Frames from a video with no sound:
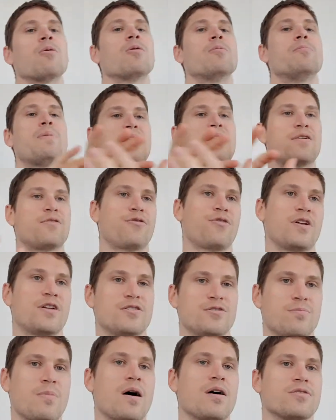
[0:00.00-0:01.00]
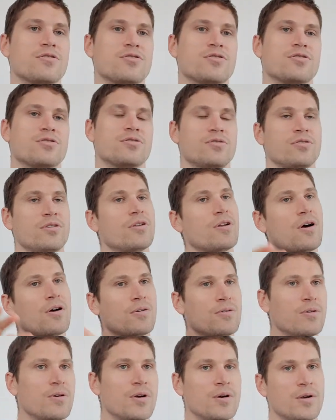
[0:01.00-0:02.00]
benefit as much,
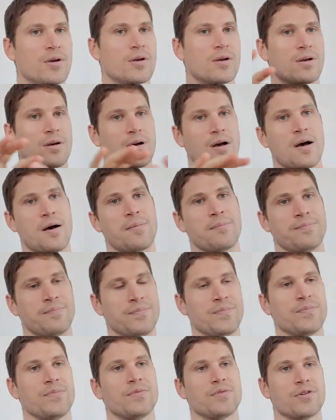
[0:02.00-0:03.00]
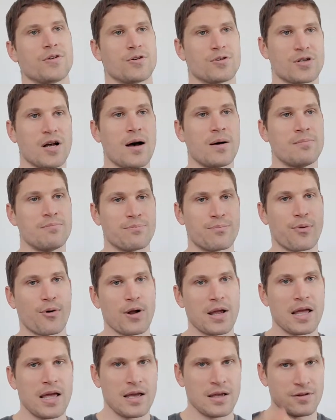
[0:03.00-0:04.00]
because I'm
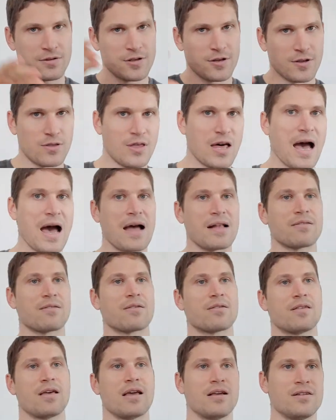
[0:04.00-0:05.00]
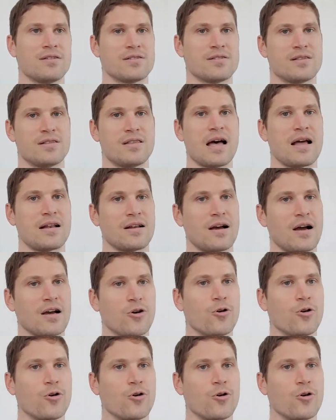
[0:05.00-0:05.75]
bringing to that things that I